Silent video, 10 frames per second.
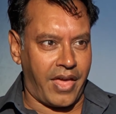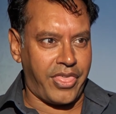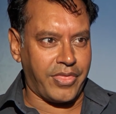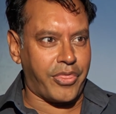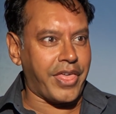
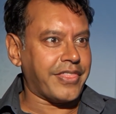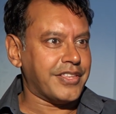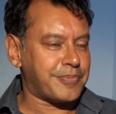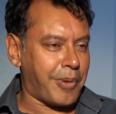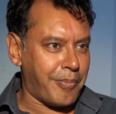think the thing
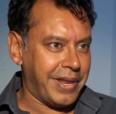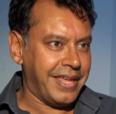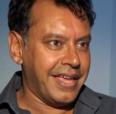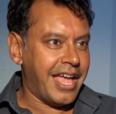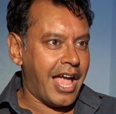that's
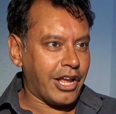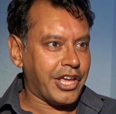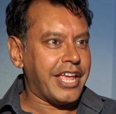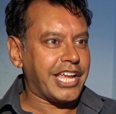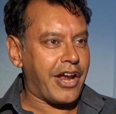probably
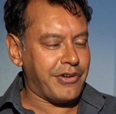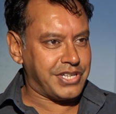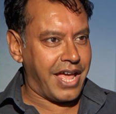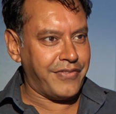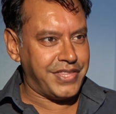going to encourage
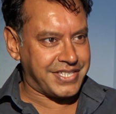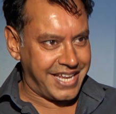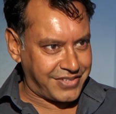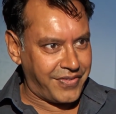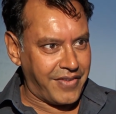that over this
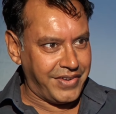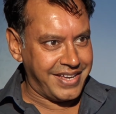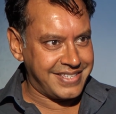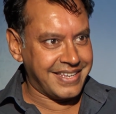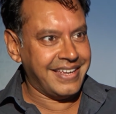next 5
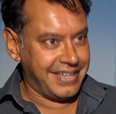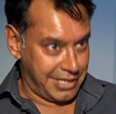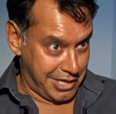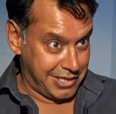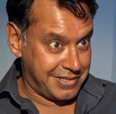years
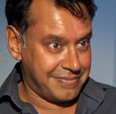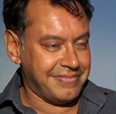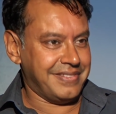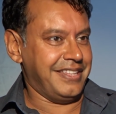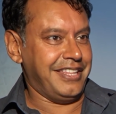is
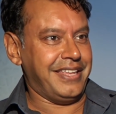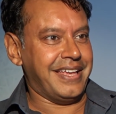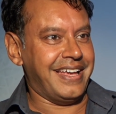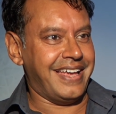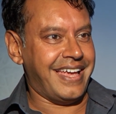
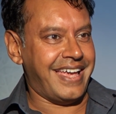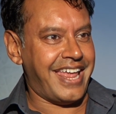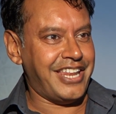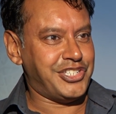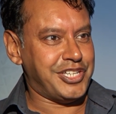the
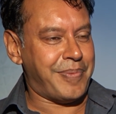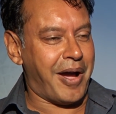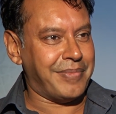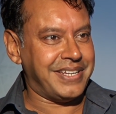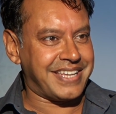energy
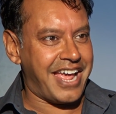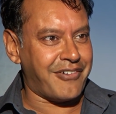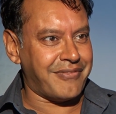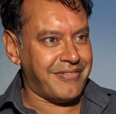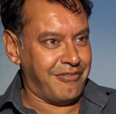department is
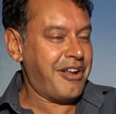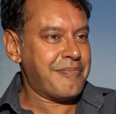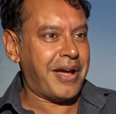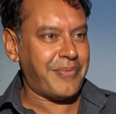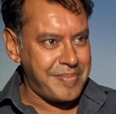now run
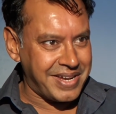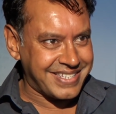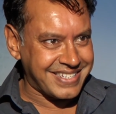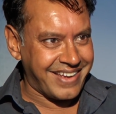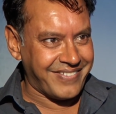by women, isn't it?